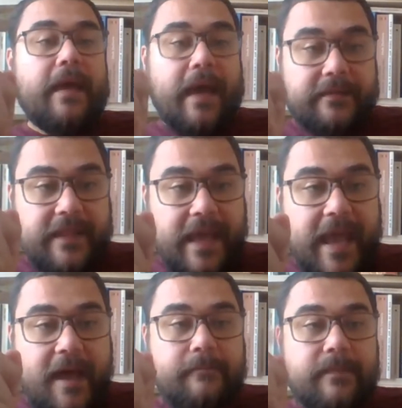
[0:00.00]
and they
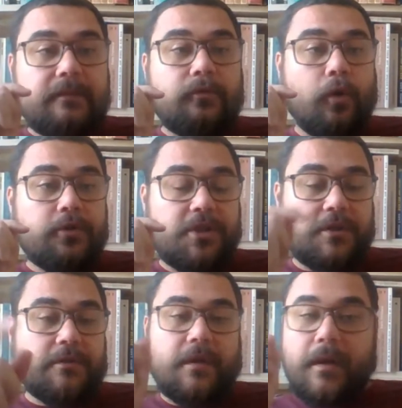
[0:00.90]
have been
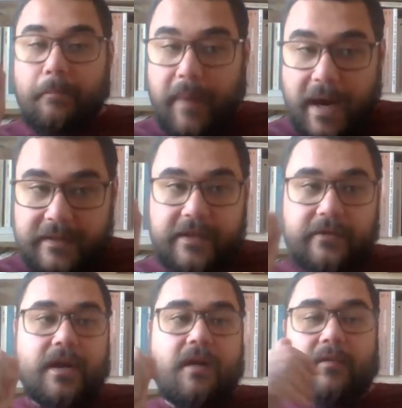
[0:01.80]
tortured by
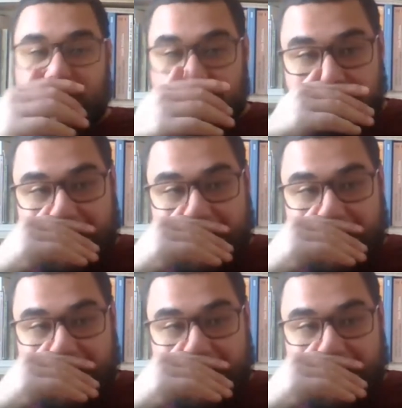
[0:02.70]
their government.